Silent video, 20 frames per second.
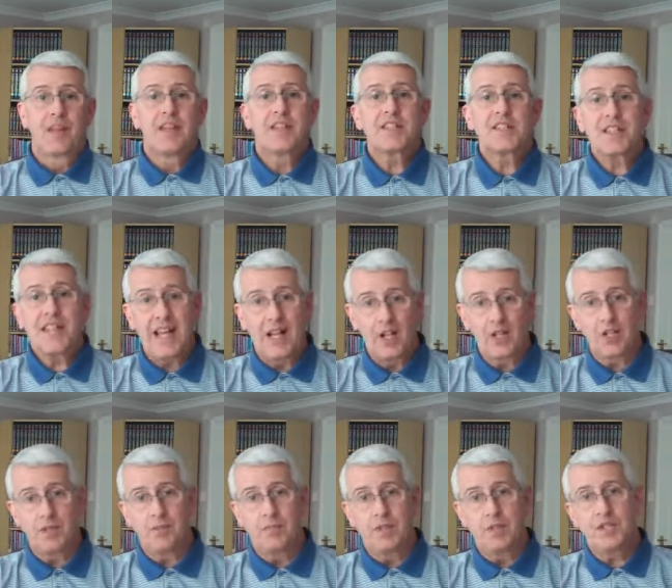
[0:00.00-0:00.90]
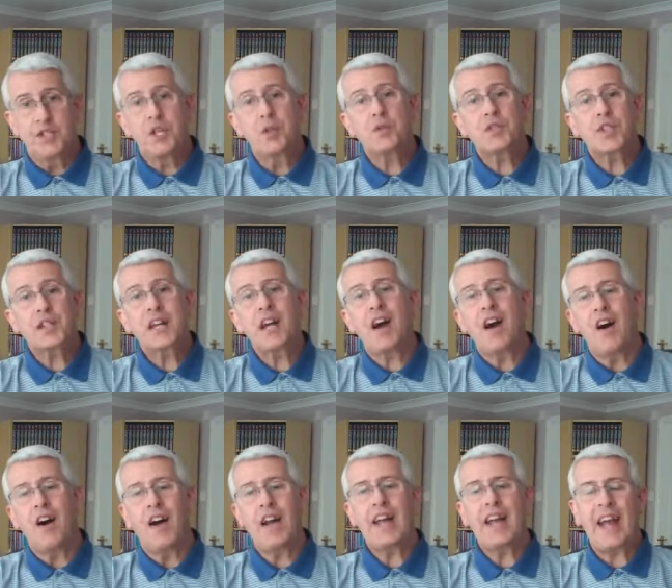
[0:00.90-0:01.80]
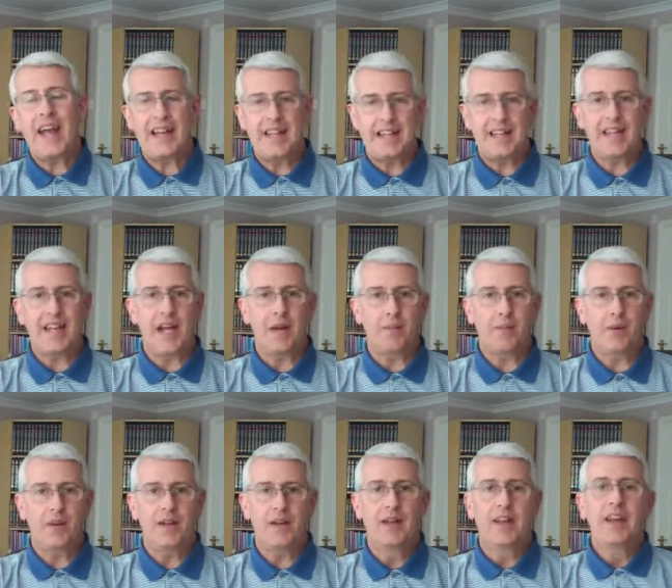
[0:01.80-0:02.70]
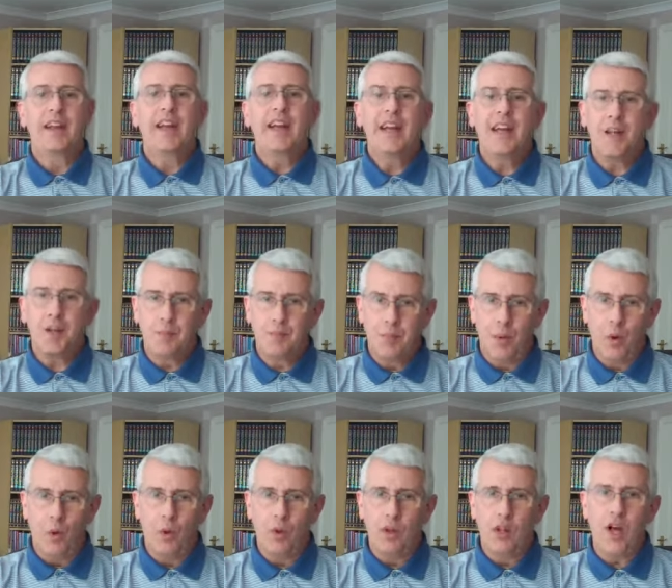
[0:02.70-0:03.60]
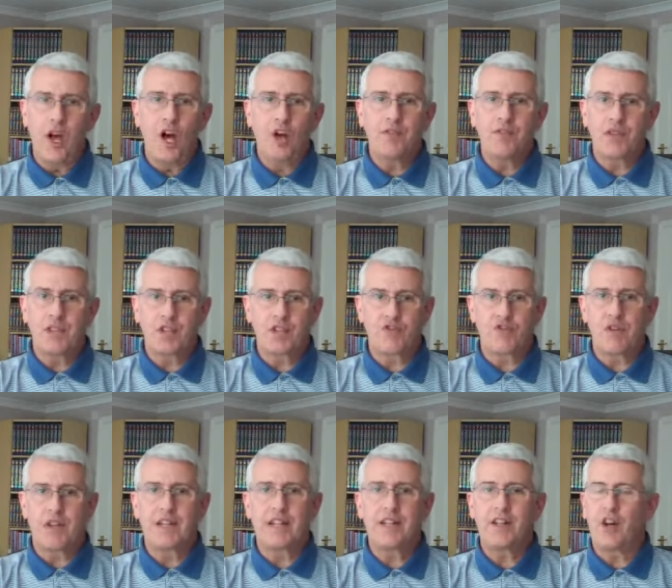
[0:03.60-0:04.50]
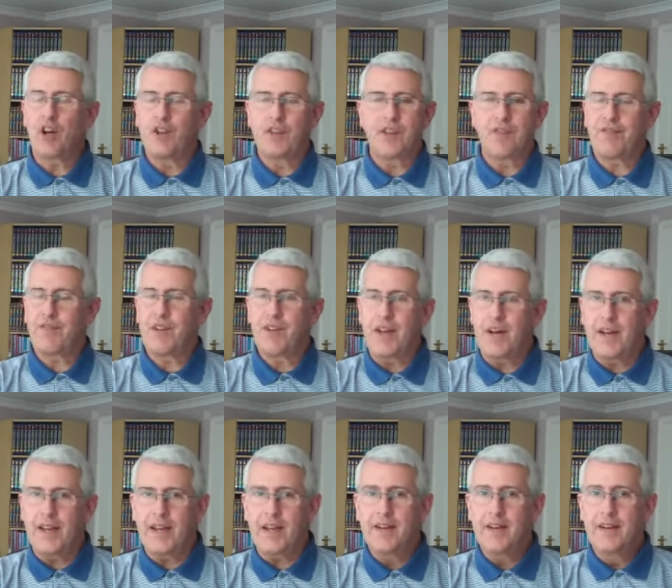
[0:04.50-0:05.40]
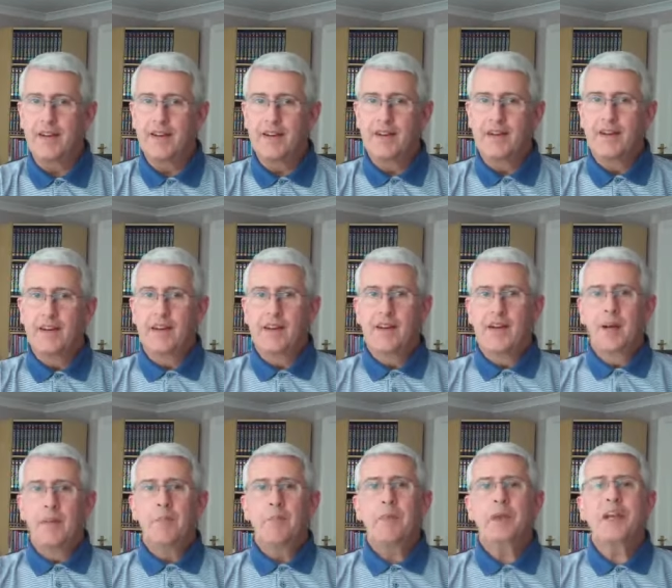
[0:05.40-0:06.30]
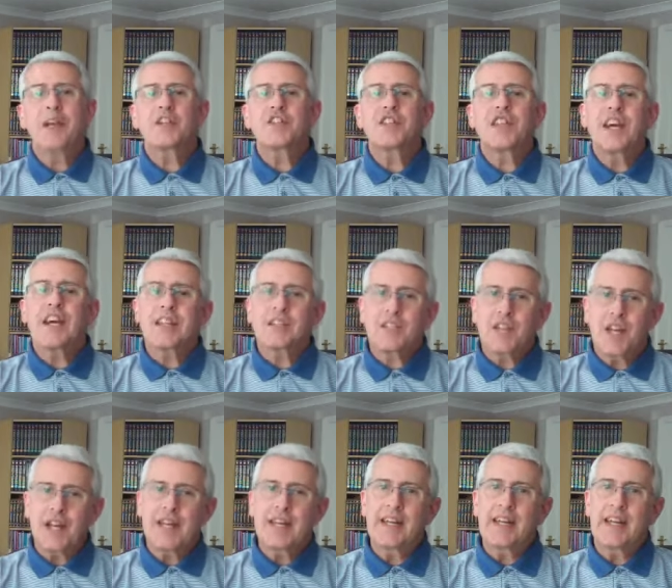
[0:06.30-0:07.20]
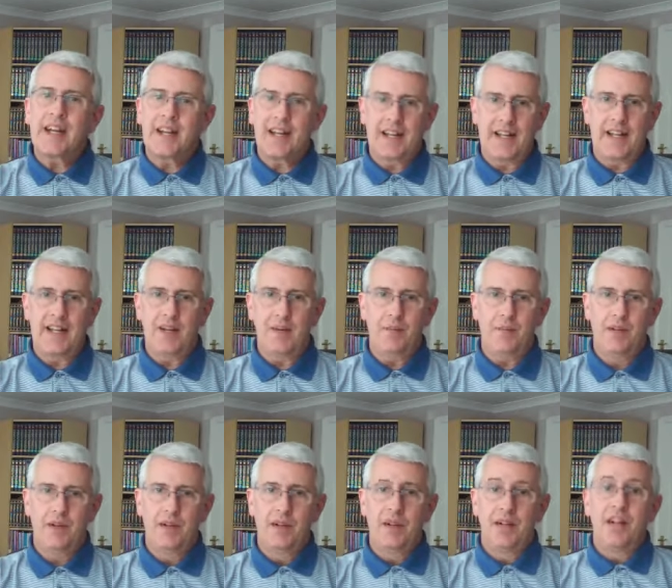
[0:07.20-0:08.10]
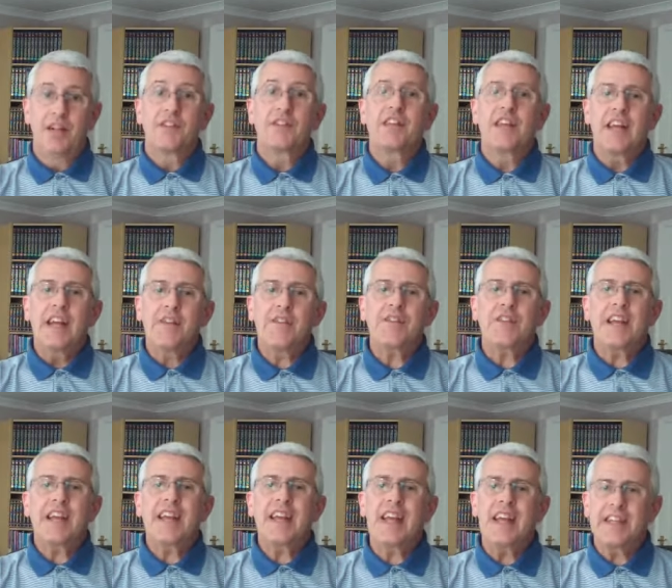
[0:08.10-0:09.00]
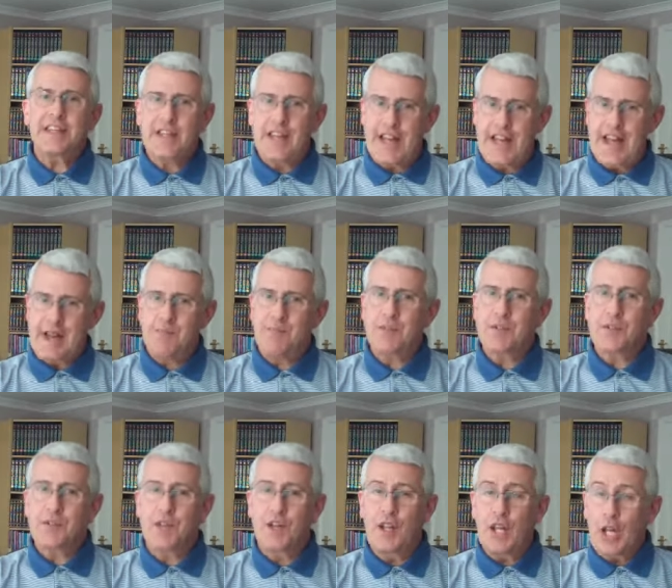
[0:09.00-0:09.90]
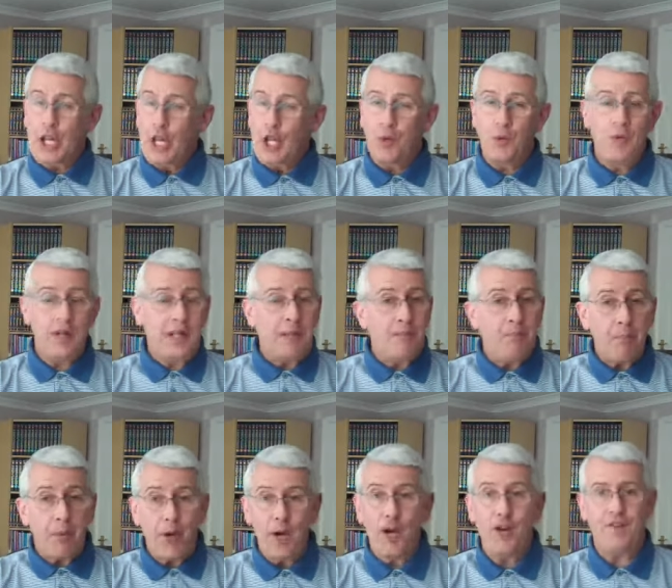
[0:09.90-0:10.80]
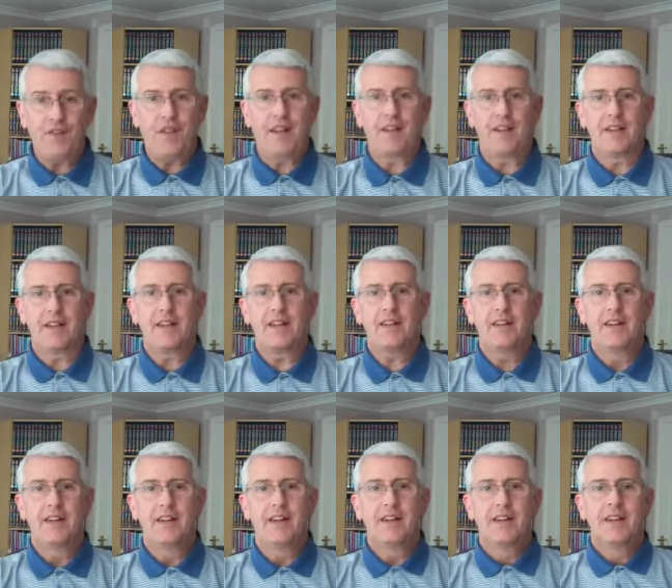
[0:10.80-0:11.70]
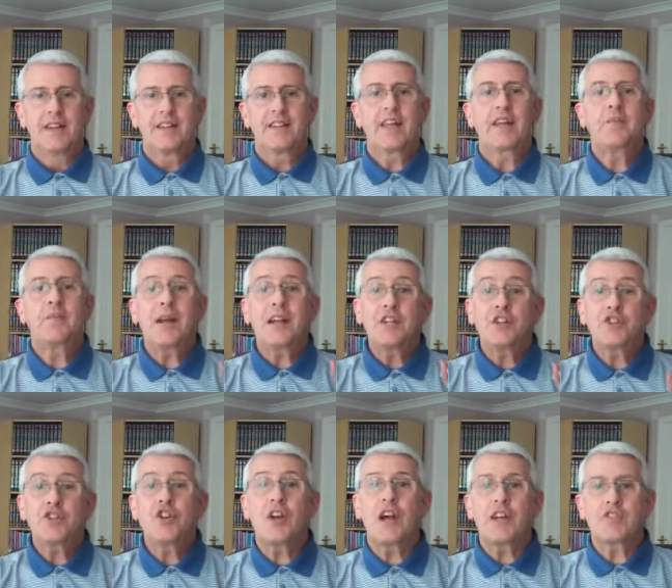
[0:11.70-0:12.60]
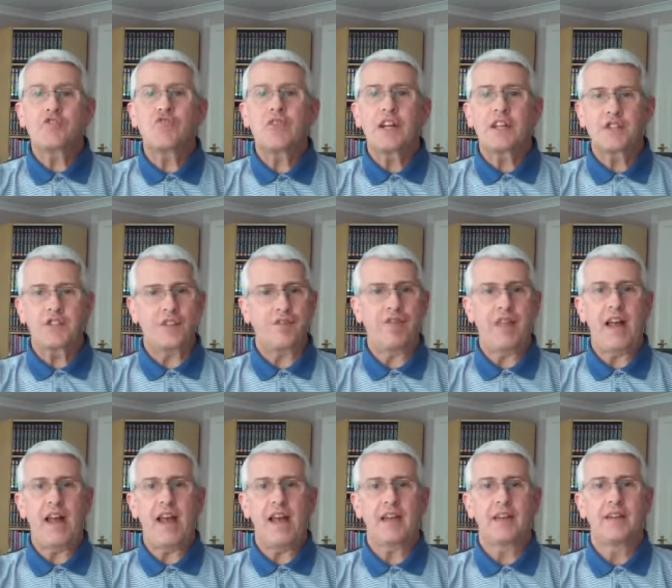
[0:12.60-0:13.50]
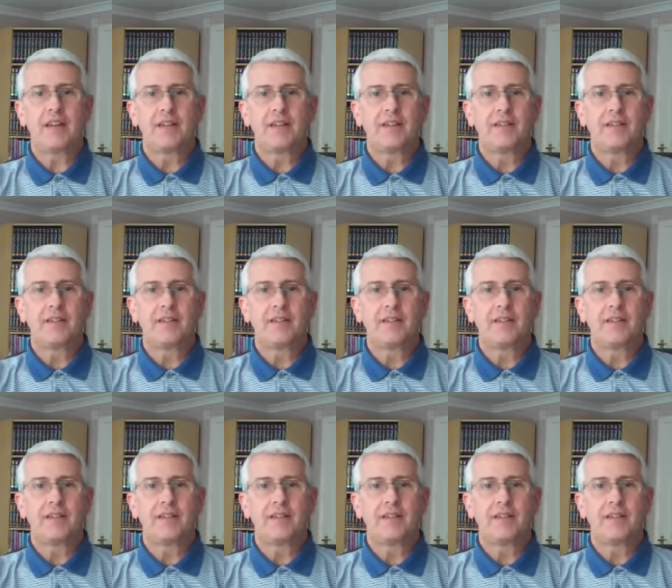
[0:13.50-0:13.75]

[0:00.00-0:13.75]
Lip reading: Seldom do you see a high handicapper hit a ball over the green on the fly, because they're taking a club that if they hit absolutely perfectly, they may just reach the flag.